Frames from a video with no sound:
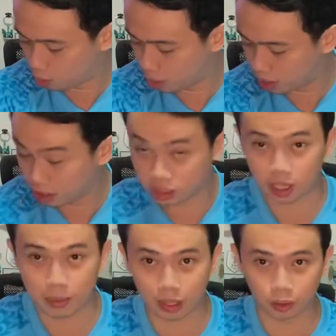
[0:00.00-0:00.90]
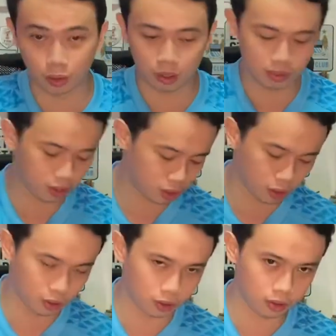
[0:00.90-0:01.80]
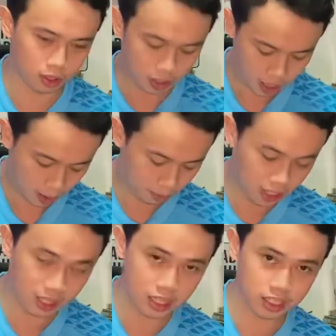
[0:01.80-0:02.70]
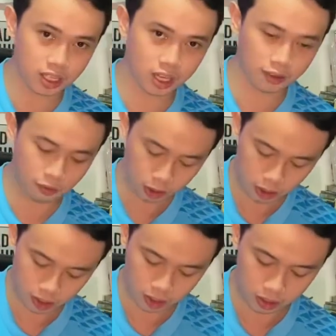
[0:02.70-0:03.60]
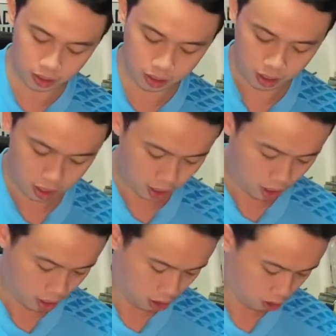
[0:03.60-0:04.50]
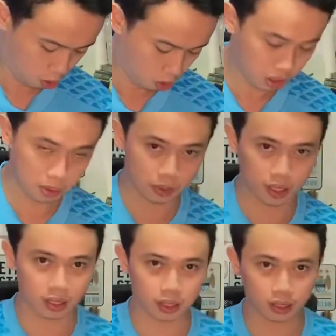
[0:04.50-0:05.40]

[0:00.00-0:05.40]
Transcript: when things get back to normal. So yeah, pretty decent kit for goalkeeper kit.